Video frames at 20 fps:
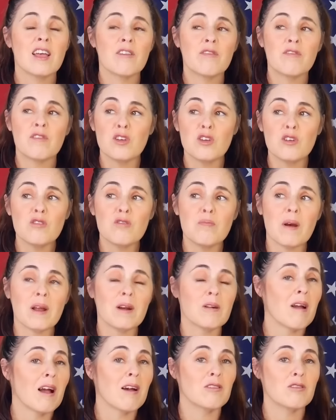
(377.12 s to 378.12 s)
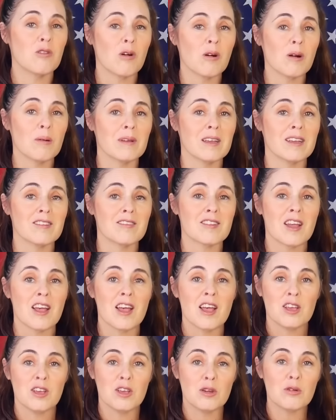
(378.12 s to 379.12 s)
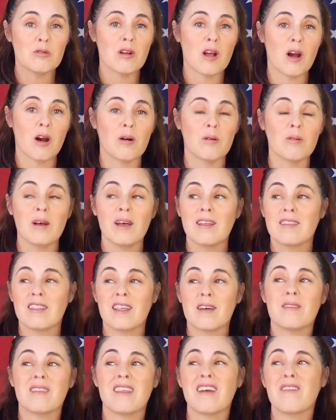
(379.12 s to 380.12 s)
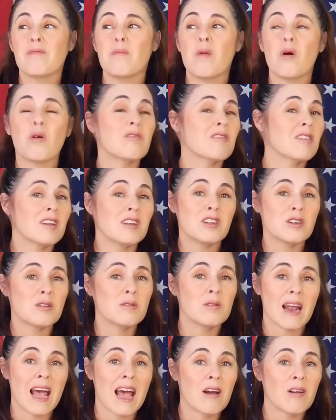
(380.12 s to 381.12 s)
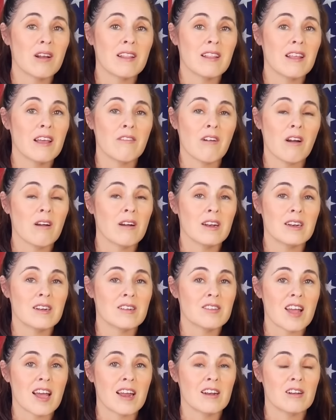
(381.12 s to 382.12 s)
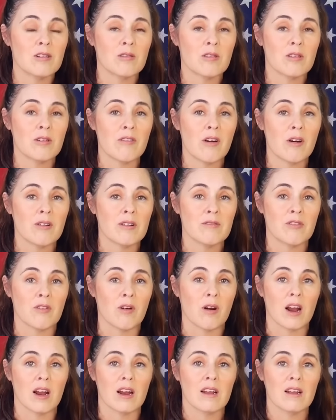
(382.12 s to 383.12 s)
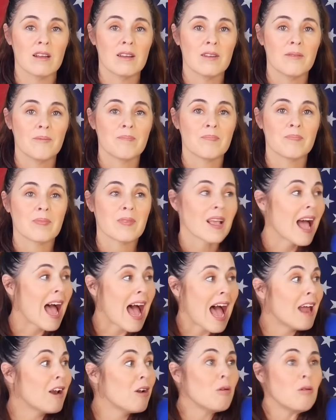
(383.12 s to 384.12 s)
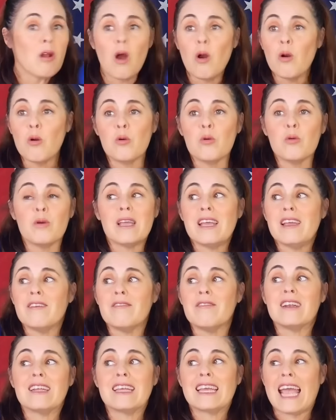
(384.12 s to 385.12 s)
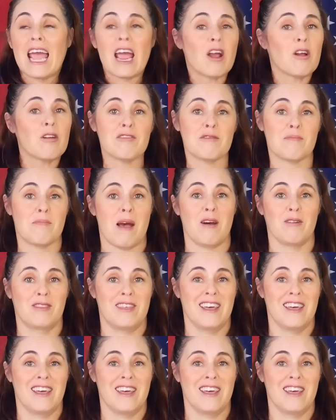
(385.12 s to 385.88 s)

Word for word: if you've been around normies, you know that they've mostly tuned out and they've already decided who they're voting for. I don't know who even cares about